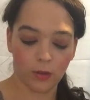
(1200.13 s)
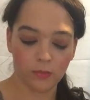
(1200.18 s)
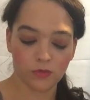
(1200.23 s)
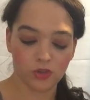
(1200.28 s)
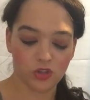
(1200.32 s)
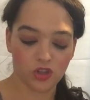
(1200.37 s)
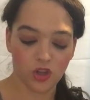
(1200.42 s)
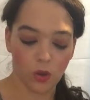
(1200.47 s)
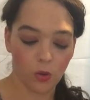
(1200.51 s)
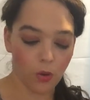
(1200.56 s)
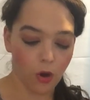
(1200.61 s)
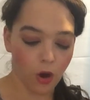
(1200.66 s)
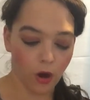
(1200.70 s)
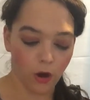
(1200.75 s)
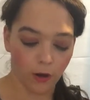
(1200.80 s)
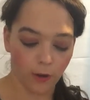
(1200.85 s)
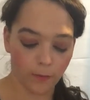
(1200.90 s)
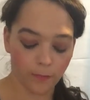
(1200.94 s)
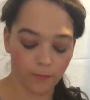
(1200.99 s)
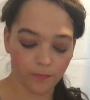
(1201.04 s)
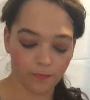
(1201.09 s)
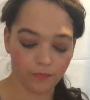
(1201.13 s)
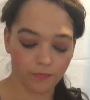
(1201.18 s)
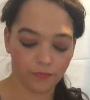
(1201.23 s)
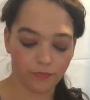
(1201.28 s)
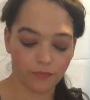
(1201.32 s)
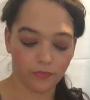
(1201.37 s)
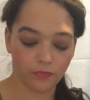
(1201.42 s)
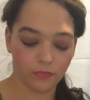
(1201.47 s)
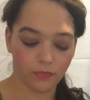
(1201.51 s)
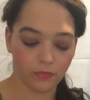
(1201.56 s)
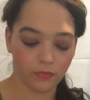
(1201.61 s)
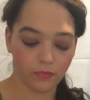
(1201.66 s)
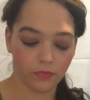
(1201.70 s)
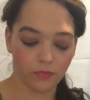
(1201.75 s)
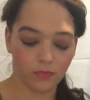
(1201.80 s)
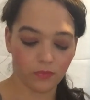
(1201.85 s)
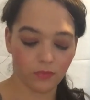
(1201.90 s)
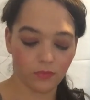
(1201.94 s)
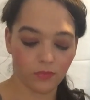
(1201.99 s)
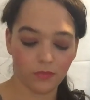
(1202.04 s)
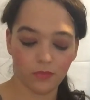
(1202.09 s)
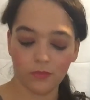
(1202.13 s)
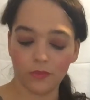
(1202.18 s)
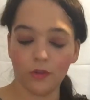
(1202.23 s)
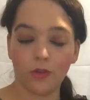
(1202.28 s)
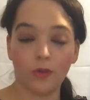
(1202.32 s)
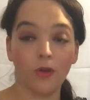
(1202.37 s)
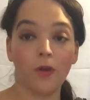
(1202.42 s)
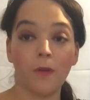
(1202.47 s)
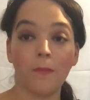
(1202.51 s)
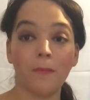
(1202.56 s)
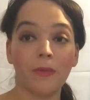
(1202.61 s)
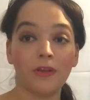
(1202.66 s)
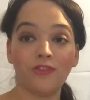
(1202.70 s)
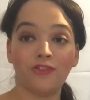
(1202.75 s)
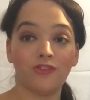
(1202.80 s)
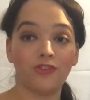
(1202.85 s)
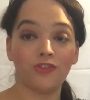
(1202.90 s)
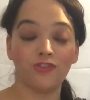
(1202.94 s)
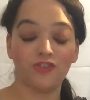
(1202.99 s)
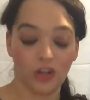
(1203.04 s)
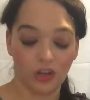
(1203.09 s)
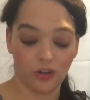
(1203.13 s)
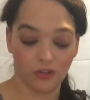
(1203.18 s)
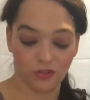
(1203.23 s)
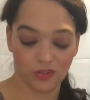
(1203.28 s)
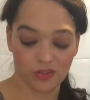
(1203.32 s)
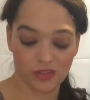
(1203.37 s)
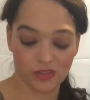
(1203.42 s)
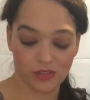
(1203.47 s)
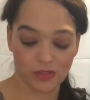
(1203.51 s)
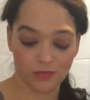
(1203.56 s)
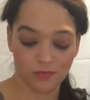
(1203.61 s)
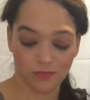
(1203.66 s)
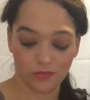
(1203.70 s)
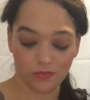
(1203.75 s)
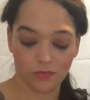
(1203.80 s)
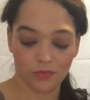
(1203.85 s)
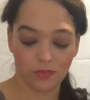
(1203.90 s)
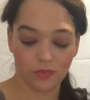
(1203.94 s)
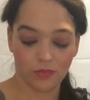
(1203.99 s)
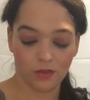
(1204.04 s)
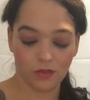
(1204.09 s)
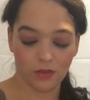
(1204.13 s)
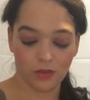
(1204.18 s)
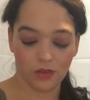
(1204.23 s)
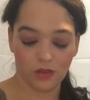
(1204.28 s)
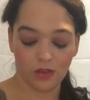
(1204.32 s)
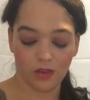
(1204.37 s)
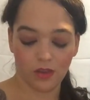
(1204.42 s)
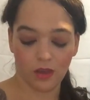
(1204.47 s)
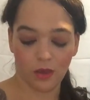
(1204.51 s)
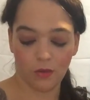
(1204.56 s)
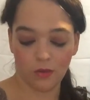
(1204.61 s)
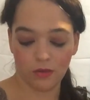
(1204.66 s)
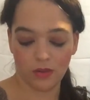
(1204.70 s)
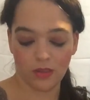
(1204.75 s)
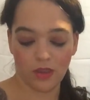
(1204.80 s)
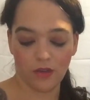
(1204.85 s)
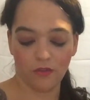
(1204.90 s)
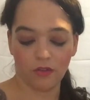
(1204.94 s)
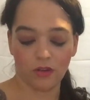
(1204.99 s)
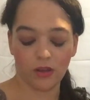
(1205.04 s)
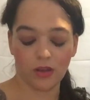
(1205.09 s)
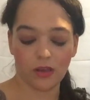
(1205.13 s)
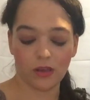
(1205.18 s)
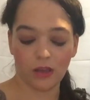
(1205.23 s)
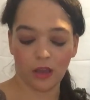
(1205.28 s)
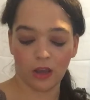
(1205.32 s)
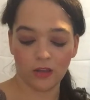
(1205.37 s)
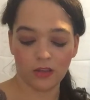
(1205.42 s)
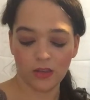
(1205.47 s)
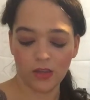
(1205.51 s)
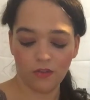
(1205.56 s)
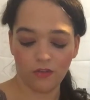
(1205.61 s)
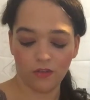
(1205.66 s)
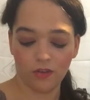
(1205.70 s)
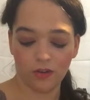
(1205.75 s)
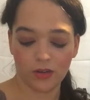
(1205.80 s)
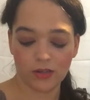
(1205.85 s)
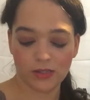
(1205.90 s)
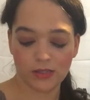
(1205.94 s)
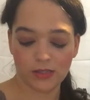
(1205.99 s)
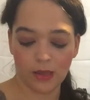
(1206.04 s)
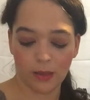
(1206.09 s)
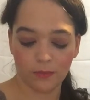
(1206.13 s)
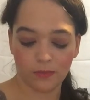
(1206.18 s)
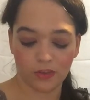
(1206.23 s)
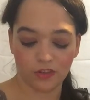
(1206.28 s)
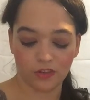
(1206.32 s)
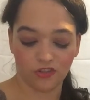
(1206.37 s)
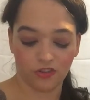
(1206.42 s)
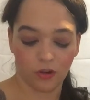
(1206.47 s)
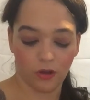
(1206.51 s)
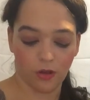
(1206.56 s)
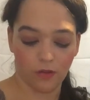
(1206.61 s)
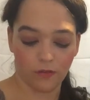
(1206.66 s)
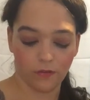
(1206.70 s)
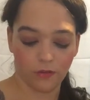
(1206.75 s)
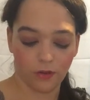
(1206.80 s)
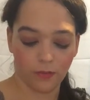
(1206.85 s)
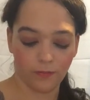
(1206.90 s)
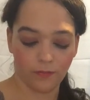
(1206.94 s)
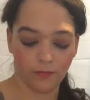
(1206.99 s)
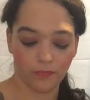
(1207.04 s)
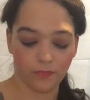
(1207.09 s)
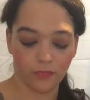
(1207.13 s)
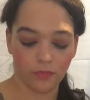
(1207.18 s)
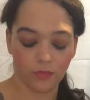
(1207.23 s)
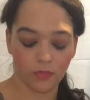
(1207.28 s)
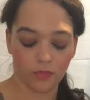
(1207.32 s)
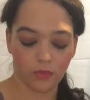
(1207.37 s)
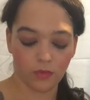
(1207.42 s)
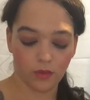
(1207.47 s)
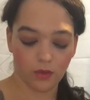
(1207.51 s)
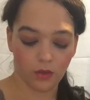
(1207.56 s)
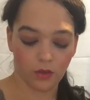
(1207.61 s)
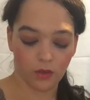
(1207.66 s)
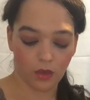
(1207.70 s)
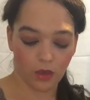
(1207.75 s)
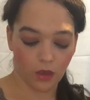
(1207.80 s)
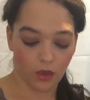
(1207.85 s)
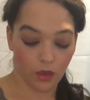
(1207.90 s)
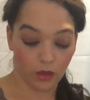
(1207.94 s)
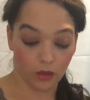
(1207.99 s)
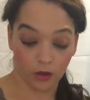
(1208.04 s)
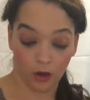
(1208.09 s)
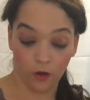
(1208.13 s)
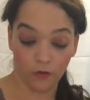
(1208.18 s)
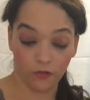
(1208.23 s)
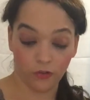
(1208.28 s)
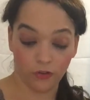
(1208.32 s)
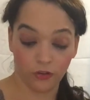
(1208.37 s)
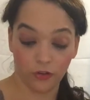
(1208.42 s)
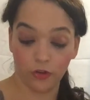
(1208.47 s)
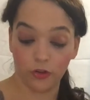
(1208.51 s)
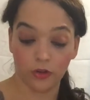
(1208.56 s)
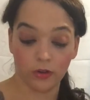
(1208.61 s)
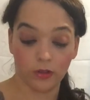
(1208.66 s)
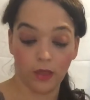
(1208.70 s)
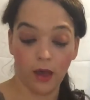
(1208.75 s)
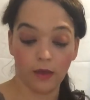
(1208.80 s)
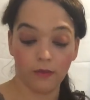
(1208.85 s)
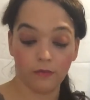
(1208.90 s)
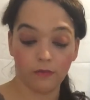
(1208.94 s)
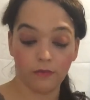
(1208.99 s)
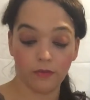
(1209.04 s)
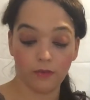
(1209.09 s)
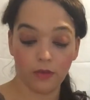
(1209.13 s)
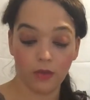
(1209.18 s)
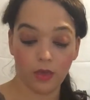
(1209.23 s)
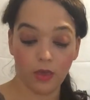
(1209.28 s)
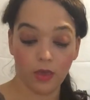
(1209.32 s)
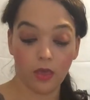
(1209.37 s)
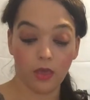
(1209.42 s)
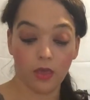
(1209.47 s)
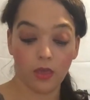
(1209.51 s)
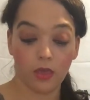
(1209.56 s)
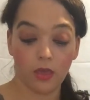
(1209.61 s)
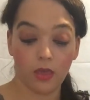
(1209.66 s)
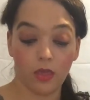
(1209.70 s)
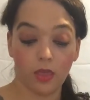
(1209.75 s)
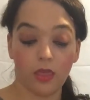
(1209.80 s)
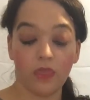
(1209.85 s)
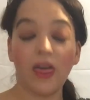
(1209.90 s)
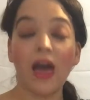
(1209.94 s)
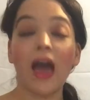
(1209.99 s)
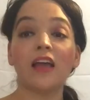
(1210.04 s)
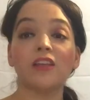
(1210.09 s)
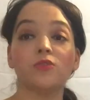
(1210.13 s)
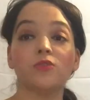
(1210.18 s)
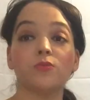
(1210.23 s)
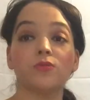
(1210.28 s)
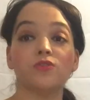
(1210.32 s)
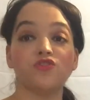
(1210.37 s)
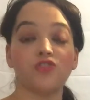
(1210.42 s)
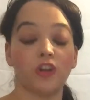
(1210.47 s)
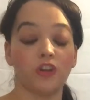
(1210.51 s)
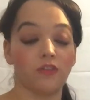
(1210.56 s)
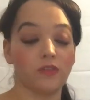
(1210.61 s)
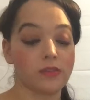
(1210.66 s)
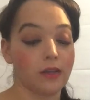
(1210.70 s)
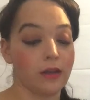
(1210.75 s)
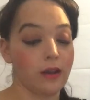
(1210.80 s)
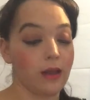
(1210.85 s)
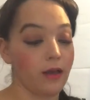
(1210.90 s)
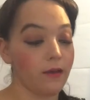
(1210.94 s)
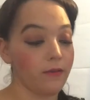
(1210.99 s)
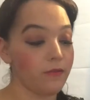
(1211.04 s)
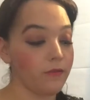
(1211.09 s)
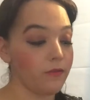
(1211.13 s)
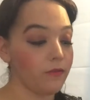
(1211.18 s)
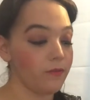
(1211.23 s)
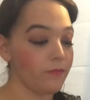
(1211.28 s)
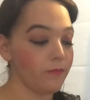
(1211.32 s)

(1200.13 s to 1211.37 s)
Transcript: to no harm. You are much too generous. I could never accept such an offer. I offered you your life. That was generous enough.